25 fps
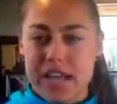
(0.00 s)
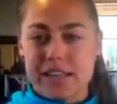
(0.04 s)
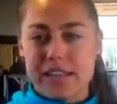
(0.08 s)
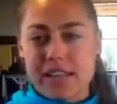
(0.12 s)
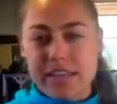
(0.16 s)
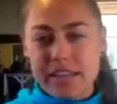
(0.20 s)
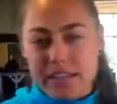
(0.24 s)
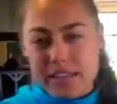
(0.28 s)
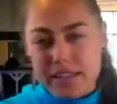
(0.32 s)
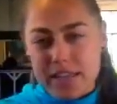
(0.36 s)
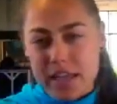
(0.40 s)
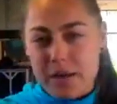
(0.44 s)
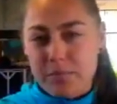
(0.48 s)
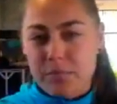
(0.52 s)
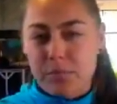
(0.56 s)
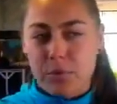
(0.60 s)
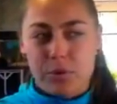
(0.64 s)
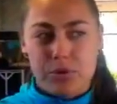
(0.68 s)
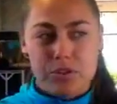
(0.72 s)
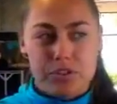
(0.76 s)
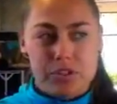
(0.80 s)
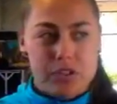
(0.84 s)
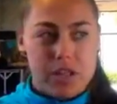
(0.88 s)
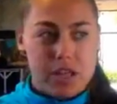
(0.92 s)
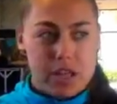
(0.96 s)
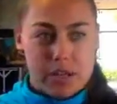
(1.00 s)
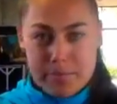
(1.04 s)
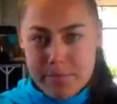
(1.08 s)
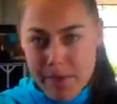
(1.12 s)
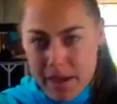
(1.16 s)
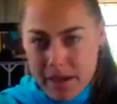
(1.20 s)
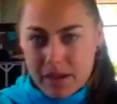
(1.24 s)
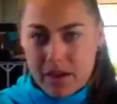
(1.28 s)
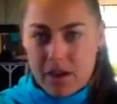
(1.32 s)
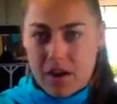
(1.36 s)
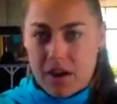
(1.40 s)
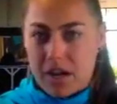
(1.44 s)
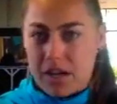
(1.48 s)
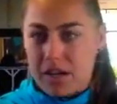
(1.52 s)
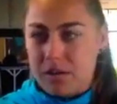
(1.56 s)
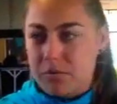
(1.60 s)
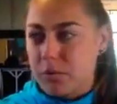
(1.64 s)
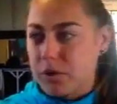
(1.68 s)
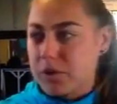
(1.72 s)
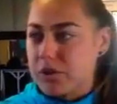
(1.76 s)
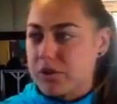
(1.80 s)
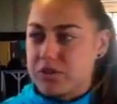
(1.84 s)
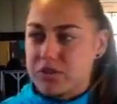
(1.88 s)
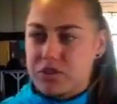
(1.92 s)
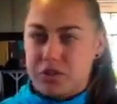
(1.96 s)
I liken that more to like a Metcon,
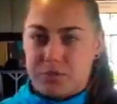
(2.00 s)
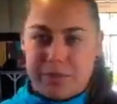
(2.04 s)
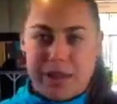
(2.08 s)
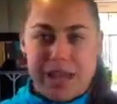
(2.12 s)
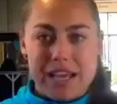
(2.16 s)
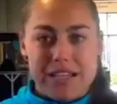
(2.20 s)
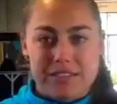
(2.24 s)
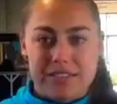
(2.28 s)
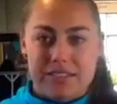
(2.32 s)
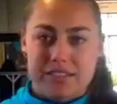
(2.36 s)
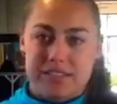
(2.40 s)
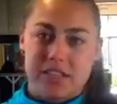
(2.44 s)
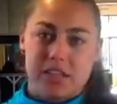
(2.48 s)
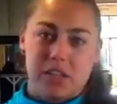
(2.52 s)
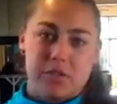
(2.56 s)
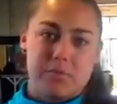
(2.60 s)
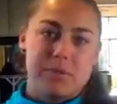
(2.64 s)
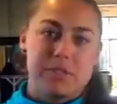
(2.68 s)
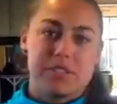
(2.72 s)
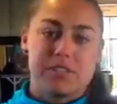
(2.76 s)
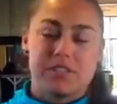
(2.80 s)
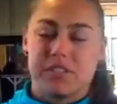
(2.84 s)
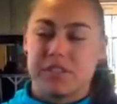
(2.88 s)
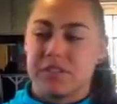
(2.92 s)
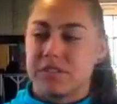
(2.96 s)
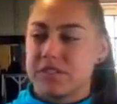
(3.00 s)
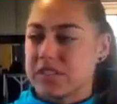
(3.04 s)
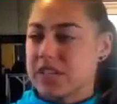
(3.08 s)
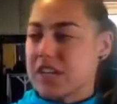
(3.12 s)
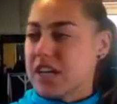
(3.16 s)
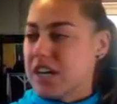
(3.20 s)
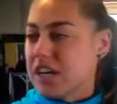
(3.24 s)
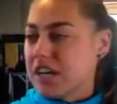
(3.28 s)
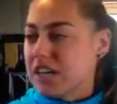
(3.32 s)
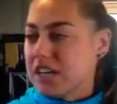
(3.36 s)
where there's gymnastics elements, there's